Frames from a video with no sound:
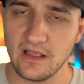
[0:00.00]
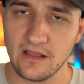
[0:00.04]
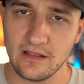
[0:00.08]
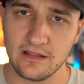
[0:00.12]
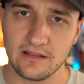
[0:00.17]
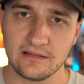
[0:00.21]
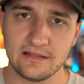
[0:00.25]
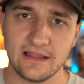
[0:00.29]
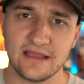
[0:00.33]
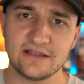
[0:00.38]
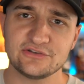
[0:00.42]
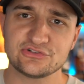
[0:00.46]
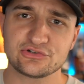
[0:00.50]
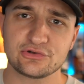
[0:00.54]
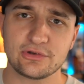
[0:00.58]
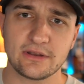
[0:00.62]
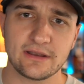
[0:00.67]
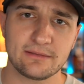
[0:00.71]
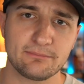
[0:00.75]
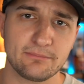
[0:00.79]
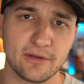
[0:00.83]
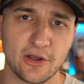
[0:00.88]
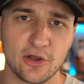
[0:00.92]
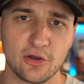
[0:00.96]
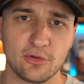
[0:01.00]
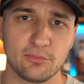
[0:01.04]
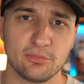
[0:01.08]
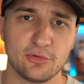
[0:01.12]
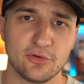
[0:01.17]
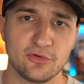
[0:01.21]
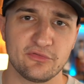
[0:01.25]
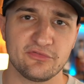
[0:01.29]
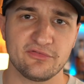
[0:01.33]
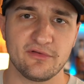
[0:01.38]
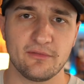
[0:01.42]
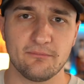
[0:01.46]
Elijah Craig Barrel
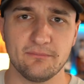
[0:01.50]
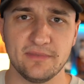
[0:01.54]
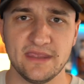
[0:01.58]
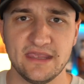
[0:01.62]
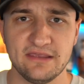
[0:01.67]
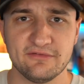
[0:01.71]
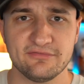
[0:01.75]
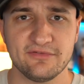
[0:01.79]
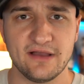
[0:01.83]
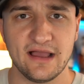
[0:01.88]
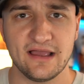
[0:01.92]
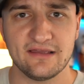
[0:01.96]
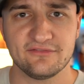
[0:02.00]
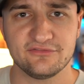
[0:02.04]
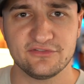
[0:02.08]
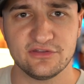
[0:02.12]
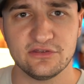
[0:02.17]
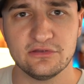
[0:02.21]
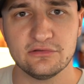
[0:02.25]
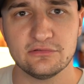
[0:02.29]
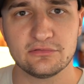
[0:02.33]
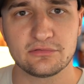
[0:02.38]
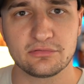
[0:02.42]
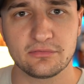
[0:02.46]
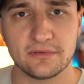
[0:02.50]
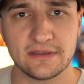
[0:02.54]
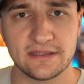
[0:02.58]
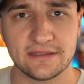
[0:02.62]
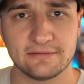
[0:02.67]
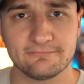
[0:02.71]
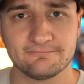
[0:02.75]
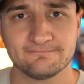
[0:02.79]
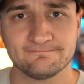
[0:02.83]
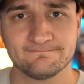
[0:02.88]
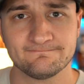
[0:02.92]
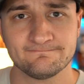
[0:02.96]
Proof B523.
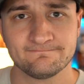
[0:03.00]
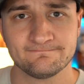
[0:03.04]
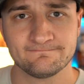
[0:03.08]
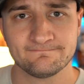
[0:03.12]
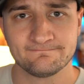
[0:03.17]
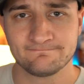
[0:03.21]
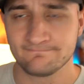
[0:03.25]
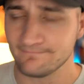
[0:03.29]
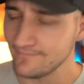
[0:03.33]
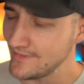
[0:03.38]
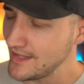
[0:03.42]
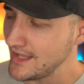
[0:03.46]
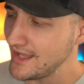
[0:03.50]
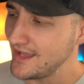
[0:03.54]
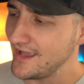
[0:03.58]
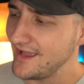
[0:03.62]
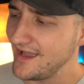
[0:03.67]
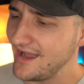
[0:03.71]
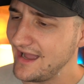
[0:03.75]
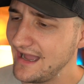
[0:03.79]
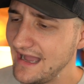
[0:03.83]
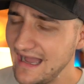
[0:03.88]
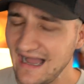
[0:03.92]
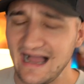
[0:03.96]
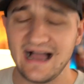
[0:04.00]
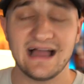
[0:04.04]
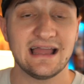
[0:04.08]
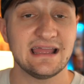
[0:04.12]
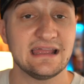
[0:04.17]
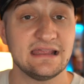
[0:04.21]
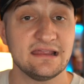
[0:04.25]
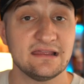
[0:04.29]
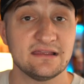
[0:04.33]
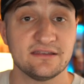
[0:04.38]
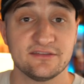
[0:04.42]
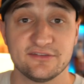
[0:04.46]

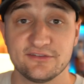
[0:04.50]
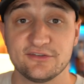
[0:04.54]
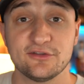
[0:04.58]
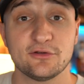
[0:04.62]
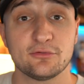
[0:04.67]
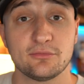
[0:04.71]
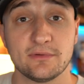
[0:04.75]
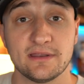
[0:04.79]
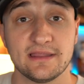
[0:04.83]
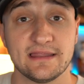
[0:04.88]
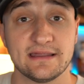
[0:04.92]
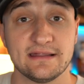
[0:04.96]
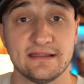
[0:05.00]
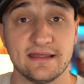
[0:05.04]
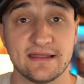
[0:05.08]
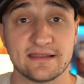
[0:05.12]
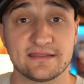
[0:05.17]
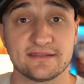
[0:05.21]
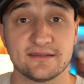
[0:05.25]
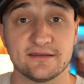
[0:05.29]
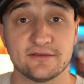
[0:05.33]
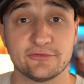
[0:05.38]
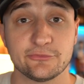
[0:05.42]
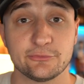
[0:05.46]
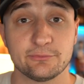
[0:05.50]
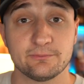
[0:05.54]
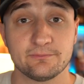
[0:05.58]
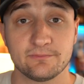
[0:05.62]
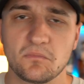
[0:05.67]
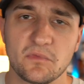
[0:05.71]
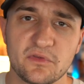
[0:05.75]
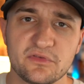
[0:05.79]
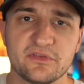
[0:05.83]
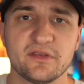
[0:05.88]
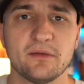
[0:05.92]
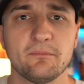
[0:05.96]
I still really like this.
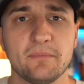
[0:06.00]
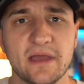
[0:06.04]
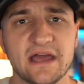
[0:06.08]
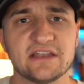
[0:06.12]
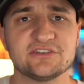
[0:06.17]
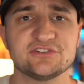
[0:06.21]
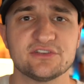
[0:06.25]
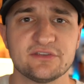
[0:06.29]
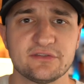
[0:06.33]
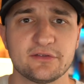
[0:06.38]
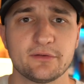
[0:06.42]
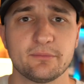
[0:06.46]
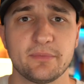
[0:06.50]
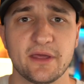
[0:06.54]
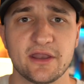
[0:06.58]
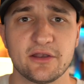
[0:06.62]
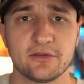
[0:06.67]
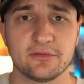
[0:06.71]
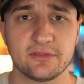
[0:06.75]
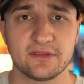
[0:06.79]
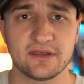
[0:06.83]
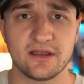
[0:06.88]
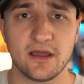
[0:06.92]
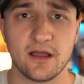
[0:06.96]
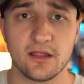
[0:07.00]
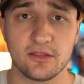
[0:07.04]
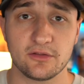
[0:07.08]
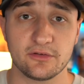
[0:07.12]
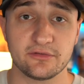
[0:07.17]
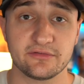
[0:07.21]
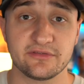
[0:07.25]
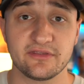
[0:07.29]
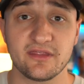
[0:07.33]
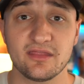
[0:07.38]
Some batches are better than others.